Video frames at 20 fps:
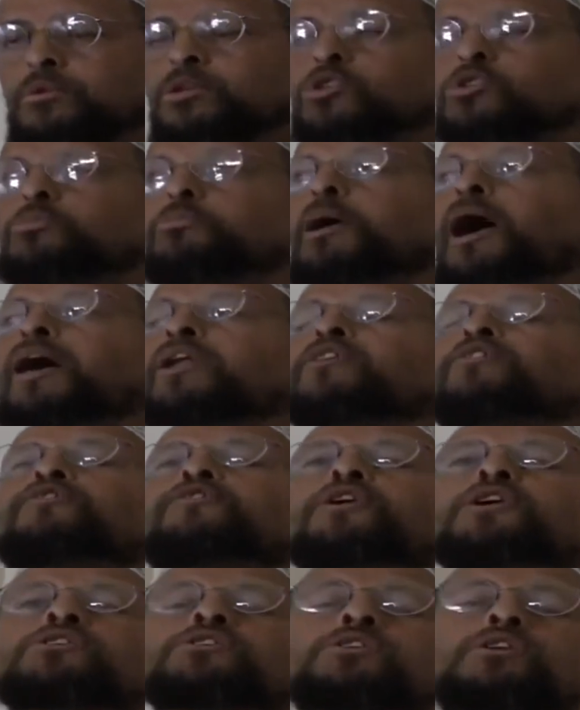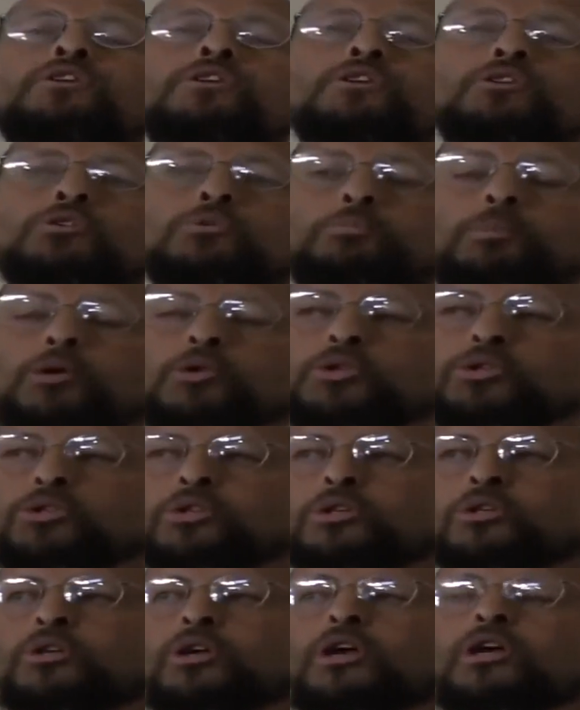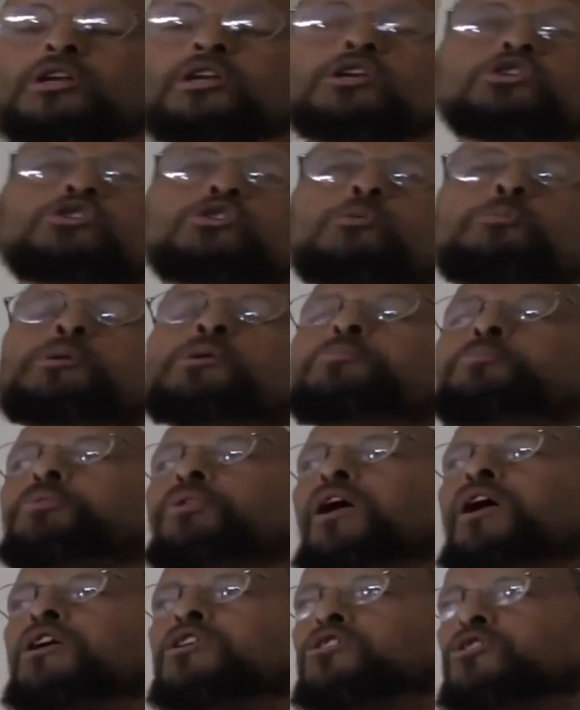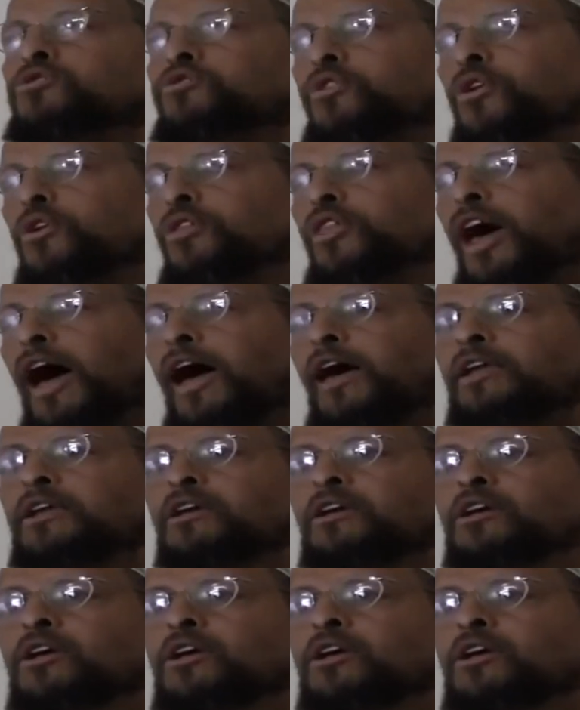He's manifested His mercy, and He's to be praised for that.